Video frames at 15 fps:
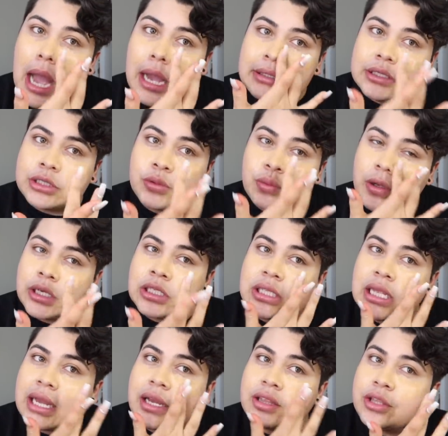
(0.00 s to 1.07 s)
I just wish
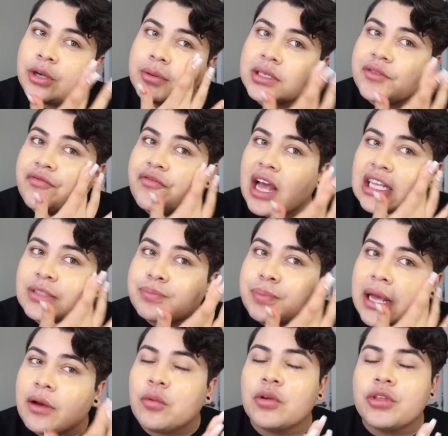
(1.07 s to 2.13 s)
like there was fast
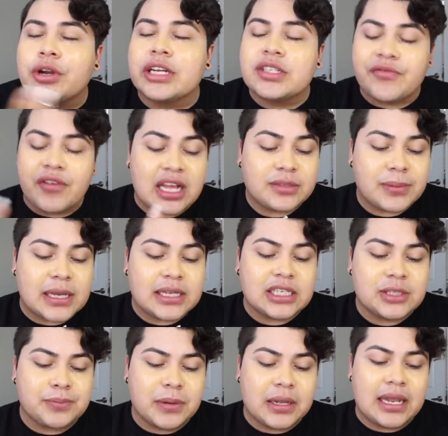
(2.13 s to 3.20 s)
pass. Well, there is fast
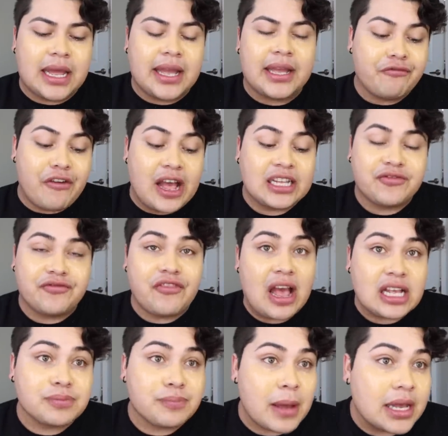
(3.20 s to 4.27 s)
passes, but like fast,
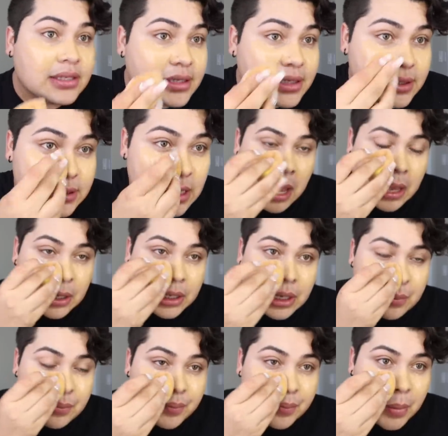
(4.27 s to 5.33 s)
fast passes, you
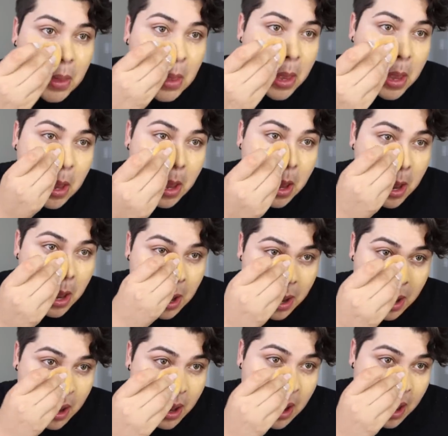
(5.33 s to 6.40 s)
know?
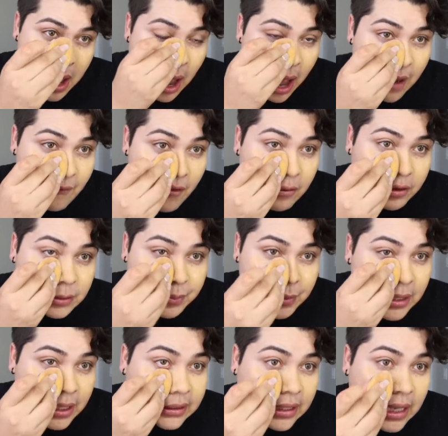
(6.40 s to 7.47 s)
I've always
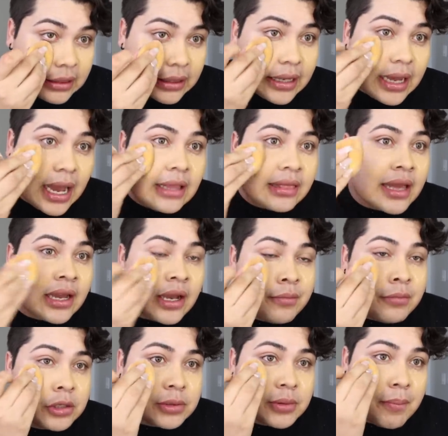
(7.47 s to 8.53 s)
been like that. Like, I like
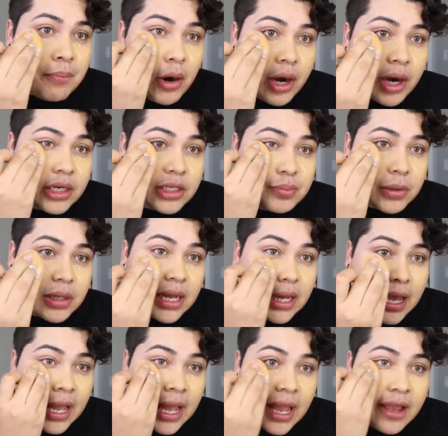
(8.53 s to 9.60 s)
amusement parks, but like,
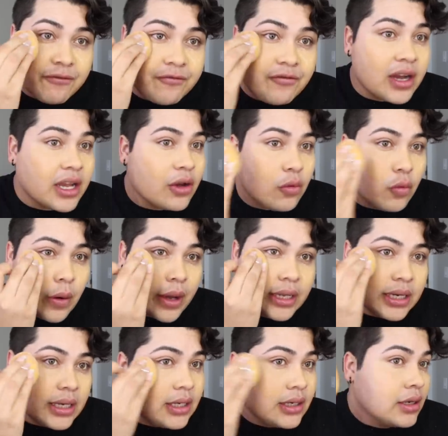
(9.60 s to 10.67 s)
I hate fucking
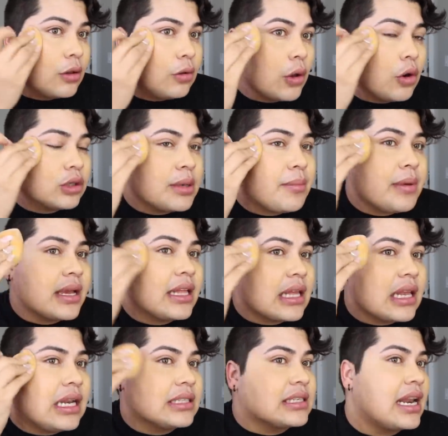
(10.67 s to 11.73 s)
waiting. Luego se me
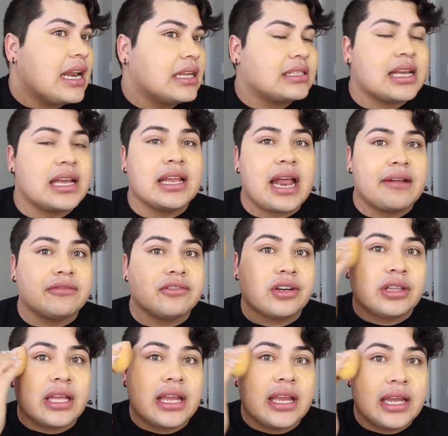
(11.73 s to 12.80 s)
quitan las ganas de ir after
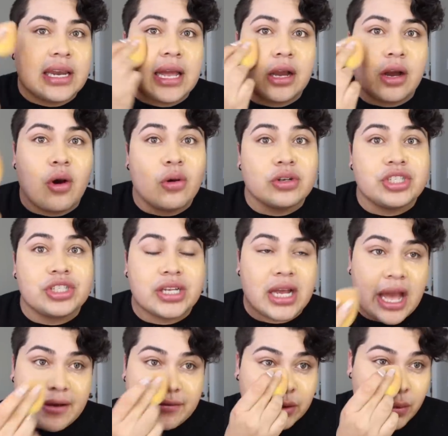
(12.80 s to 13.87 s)
thinking like, oh shit,
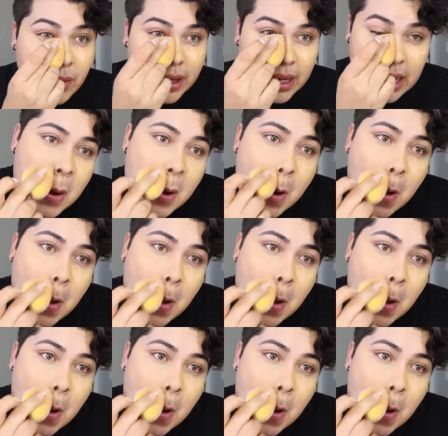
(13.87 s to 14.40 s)
I have to wait.